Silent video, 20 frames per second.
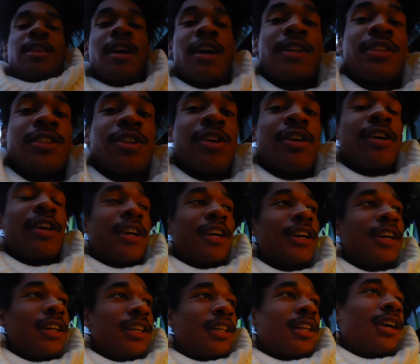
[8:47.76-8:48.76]
not
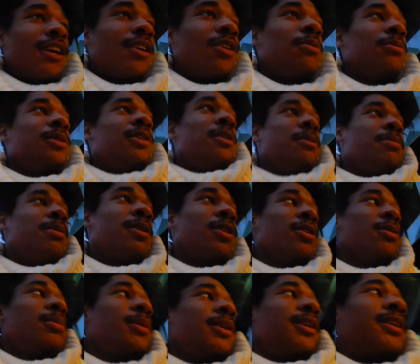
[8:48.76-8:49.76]
Target, not Home
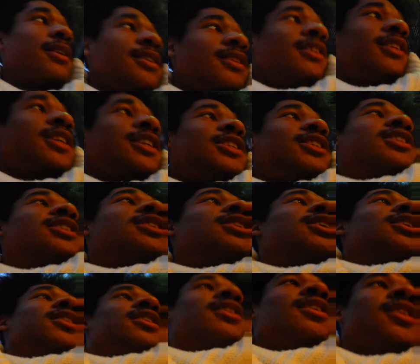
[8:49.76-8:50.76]
Depot, but
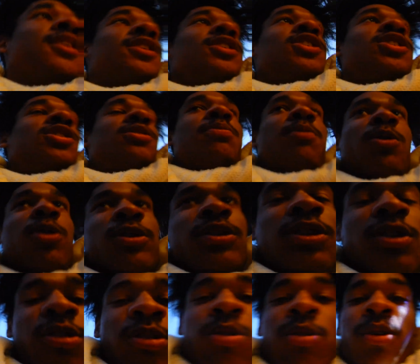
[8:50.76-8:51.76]
this
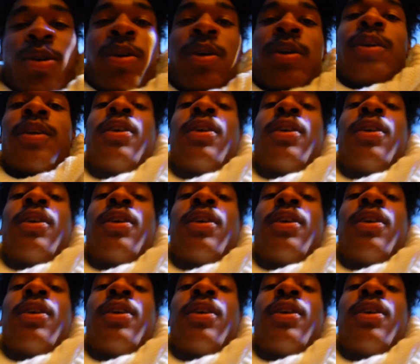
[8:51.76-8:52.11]
sports store